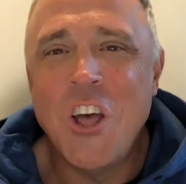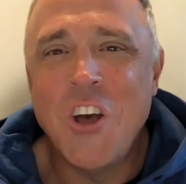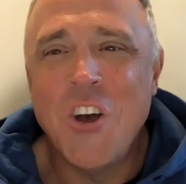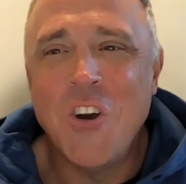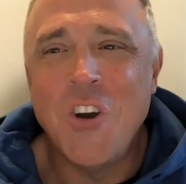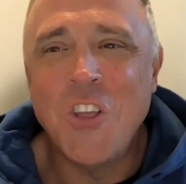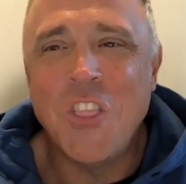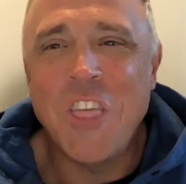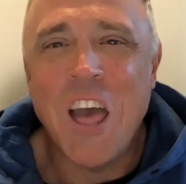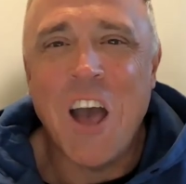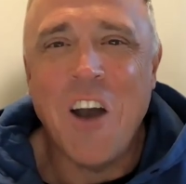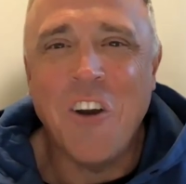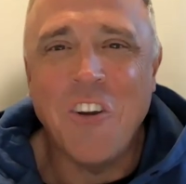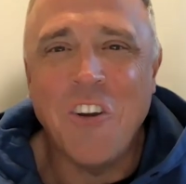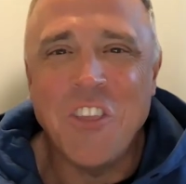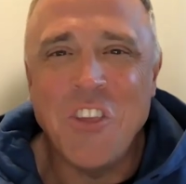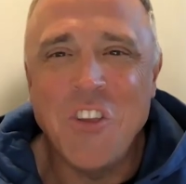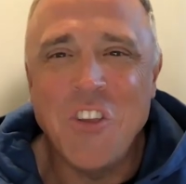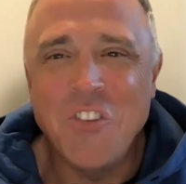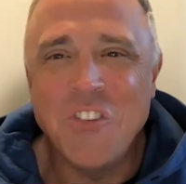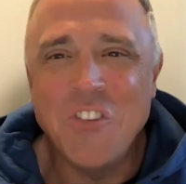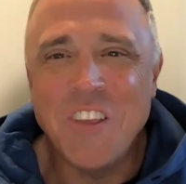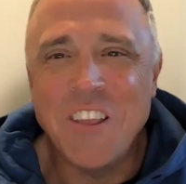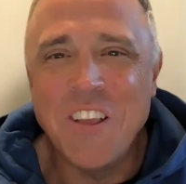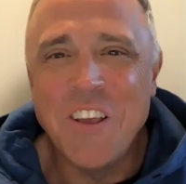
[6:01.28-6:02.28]
without
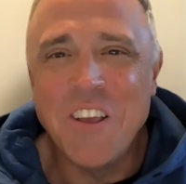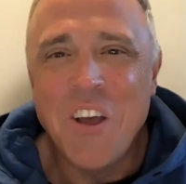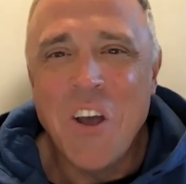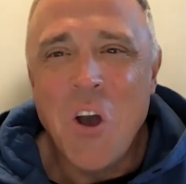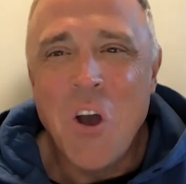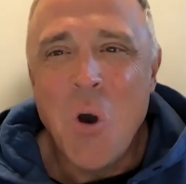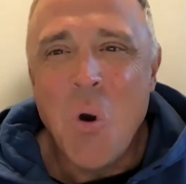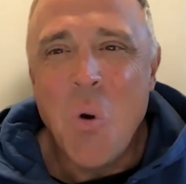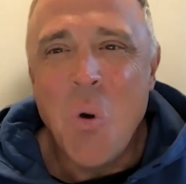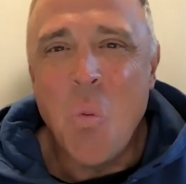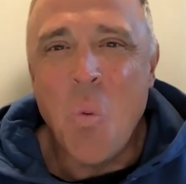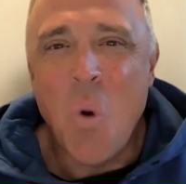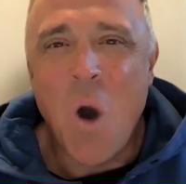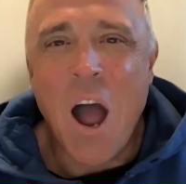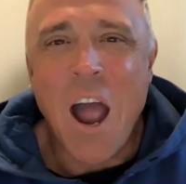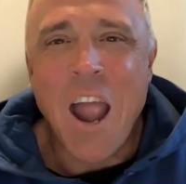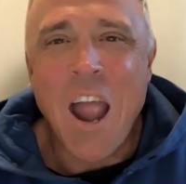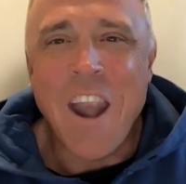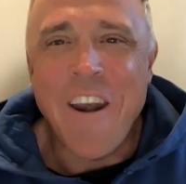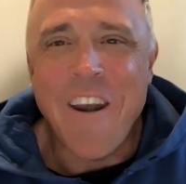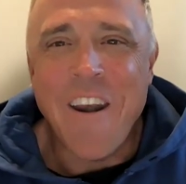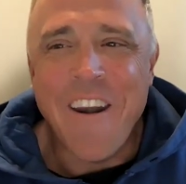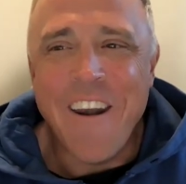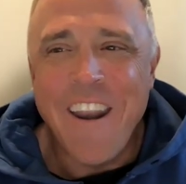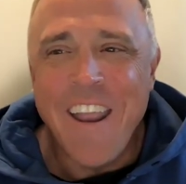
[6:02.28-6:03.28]
using
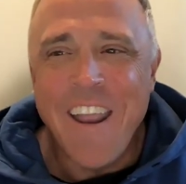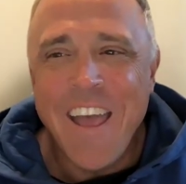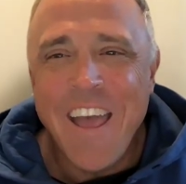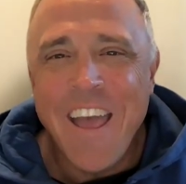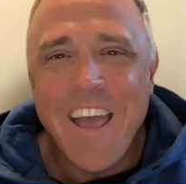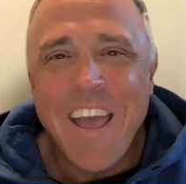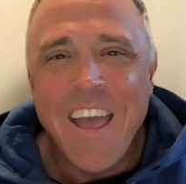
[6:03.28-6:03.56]
wire.